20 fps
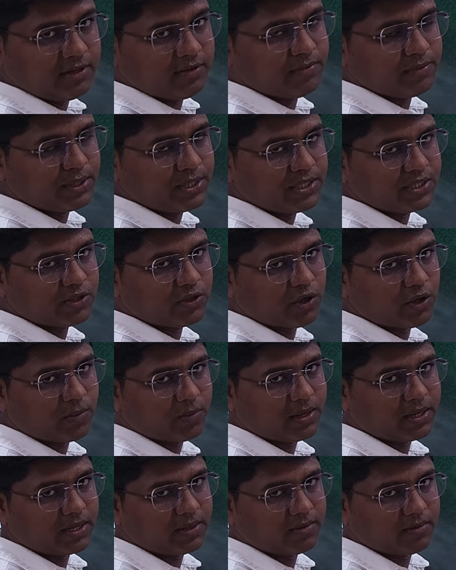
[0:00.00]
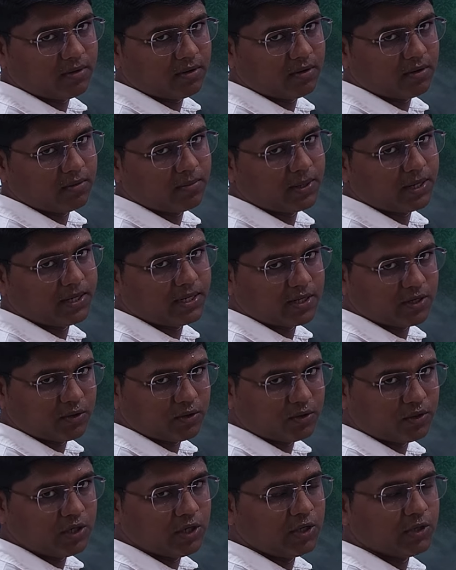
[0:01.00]
if it is dermatophytic
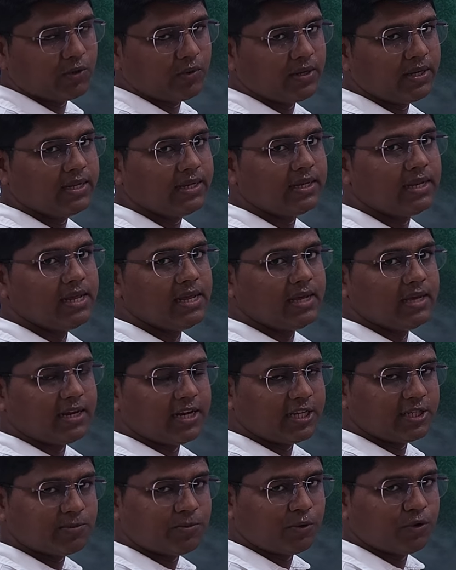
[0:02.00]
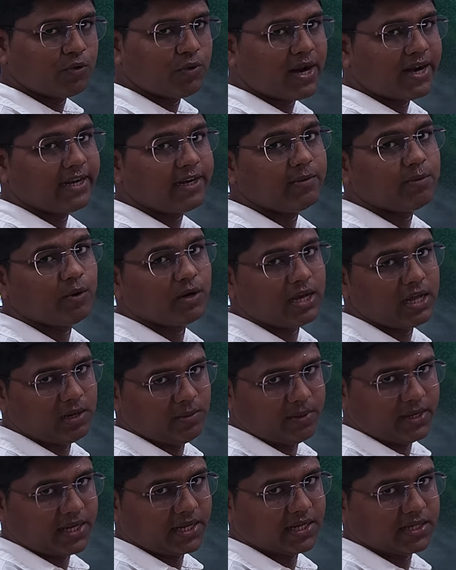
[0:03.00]
nodule, it will respond to antifungal
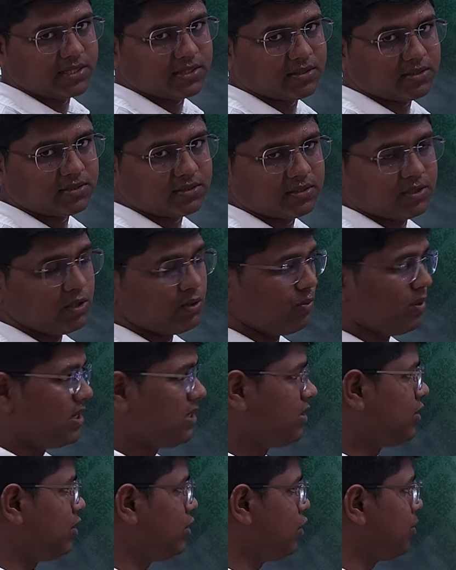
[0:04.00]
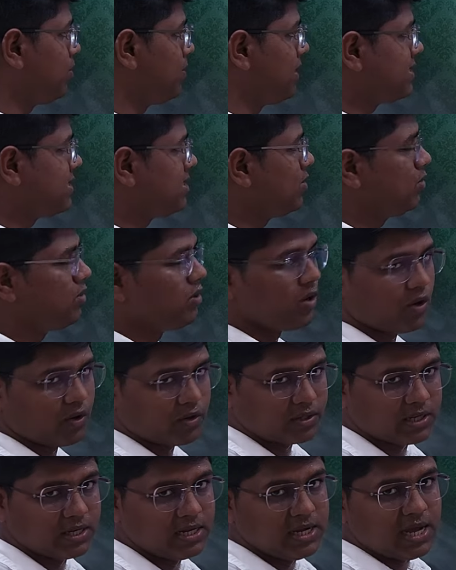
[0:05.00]
medications, while the neoplasia will
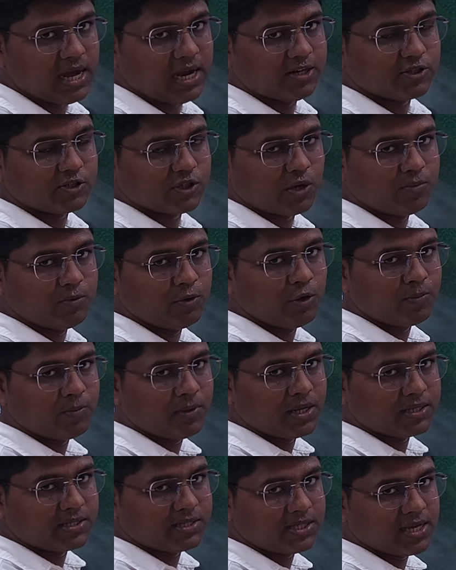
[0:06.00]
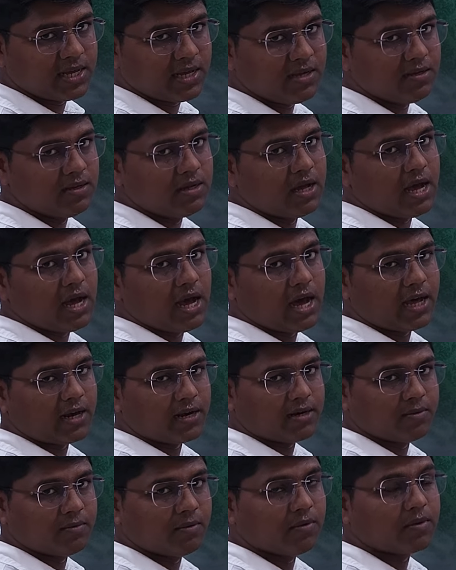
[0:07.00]
not. And some neoplasia
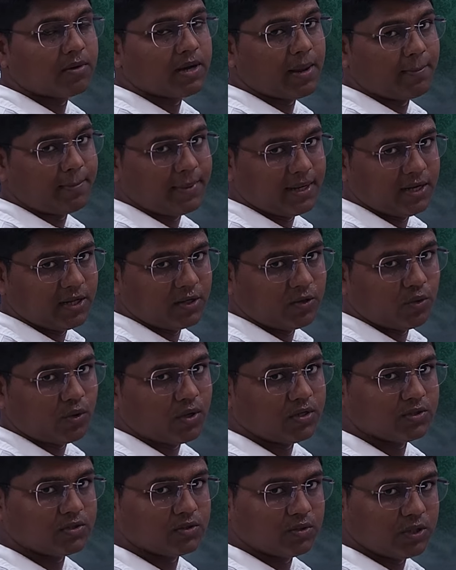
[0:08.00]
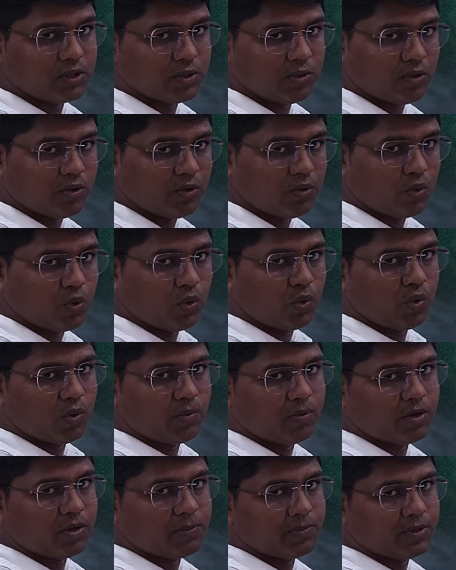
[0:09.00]
are rapidly growing, so it will grow
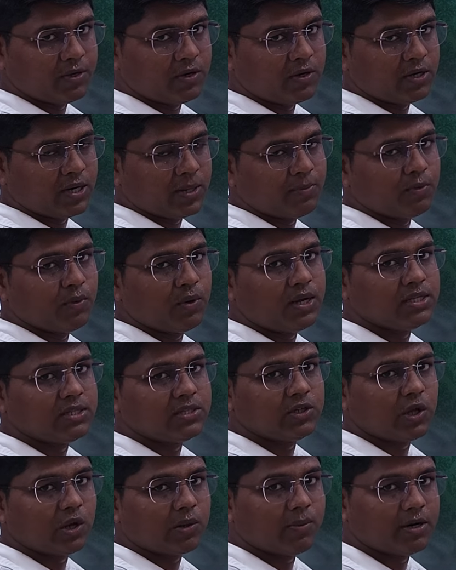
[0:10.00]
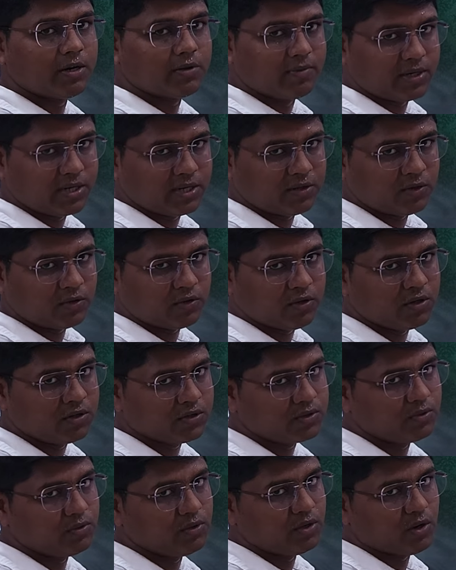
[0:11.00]
over a period of time, while the dermatophytic
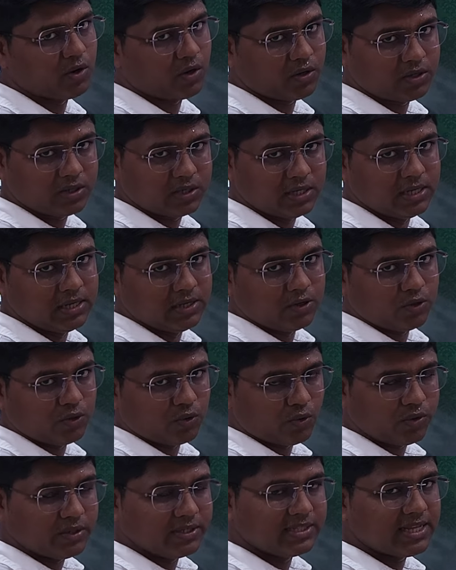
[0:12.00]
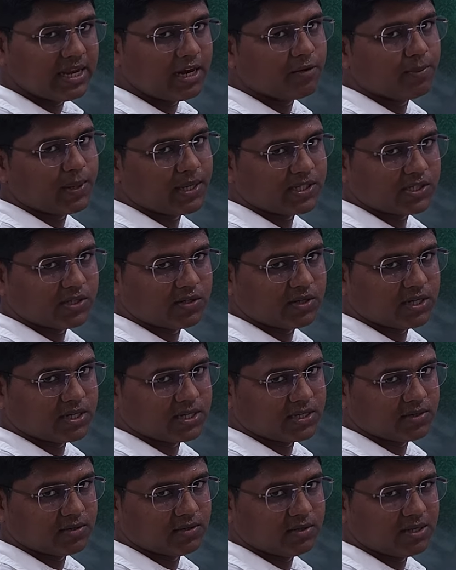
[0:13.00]
nodules will not grow in that faster
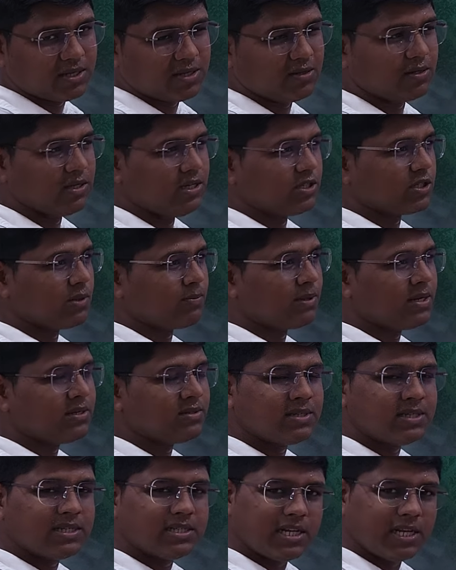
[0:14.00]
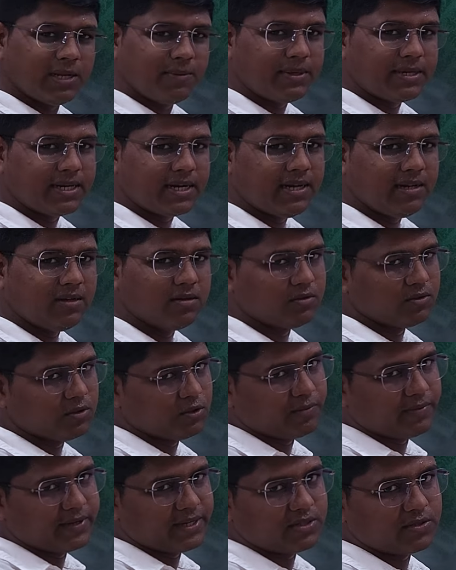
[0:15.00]
rate. Okay, sometimes it is limited
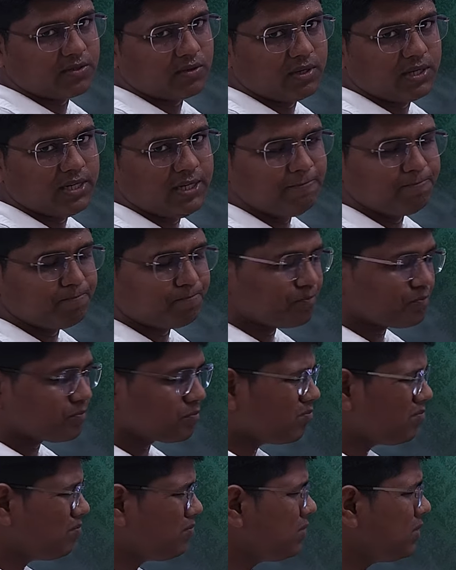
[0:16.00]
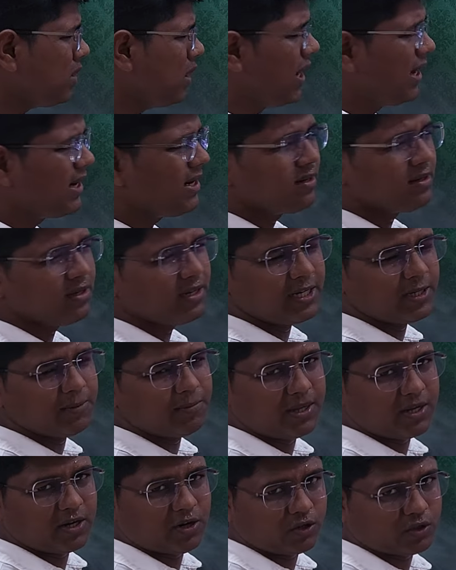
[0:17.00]
to face only and it
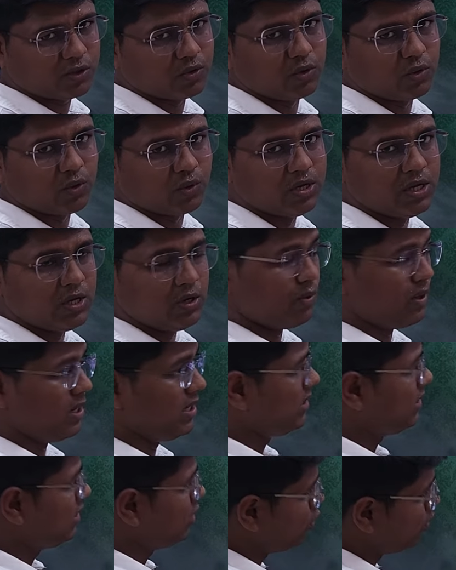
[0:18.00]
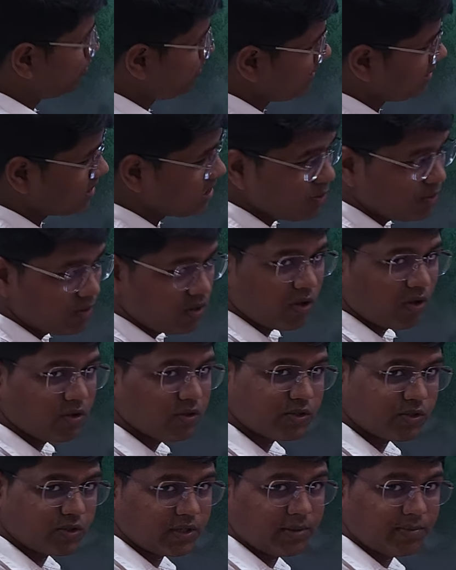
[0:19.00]
may not grow, while the neoplasia will
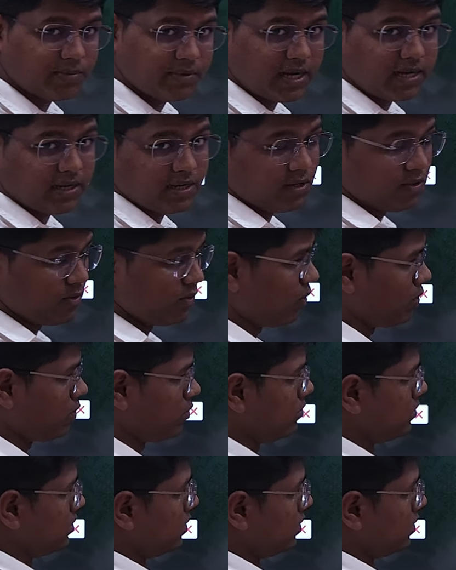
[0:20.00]
also definitely grow.